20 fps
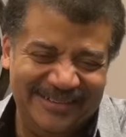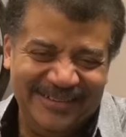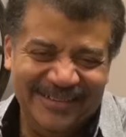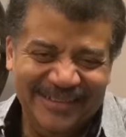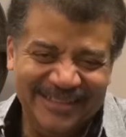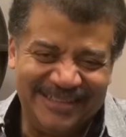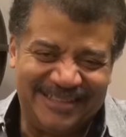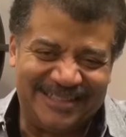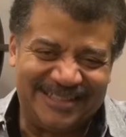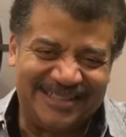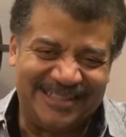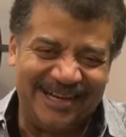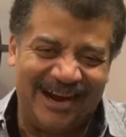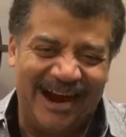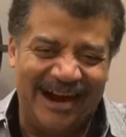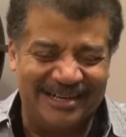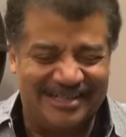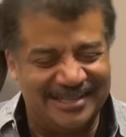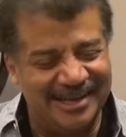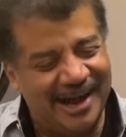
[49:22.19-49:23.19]

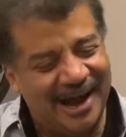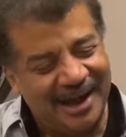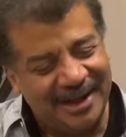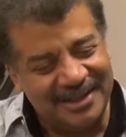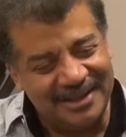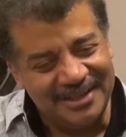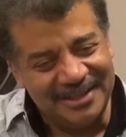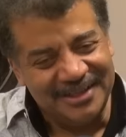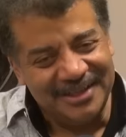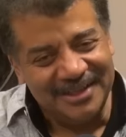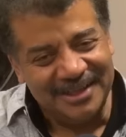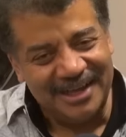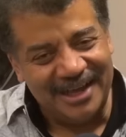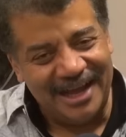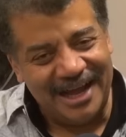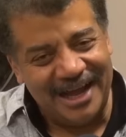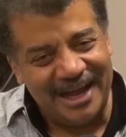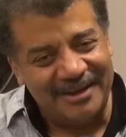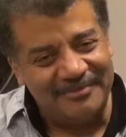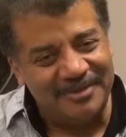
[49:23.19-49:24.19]
Star Talk.
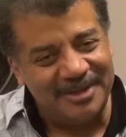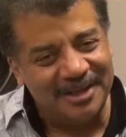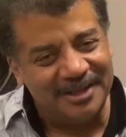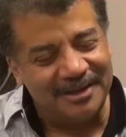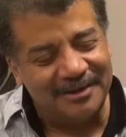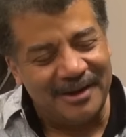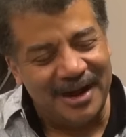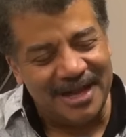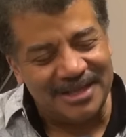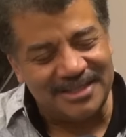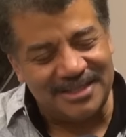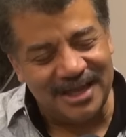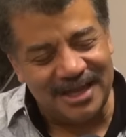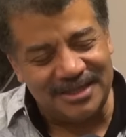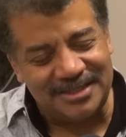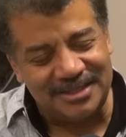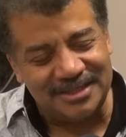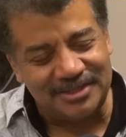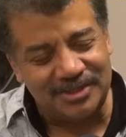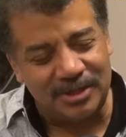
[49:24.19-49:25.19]
I'm Neil deGrasse
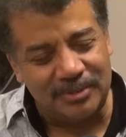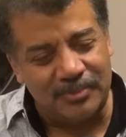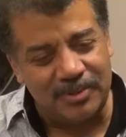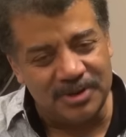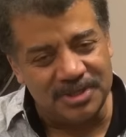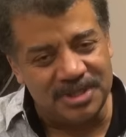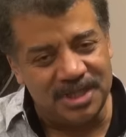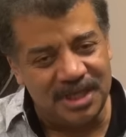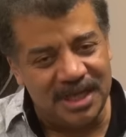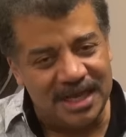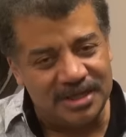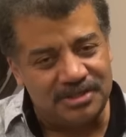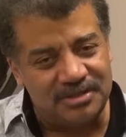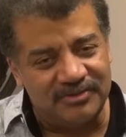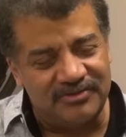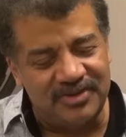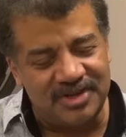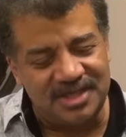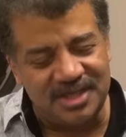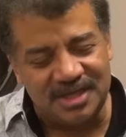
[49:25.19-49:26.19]
Tyson, your personal
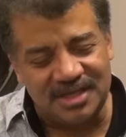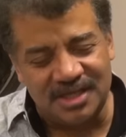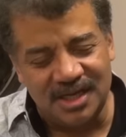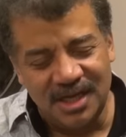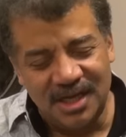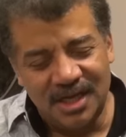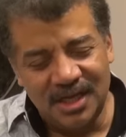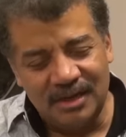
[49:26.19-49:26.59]
astrophysics.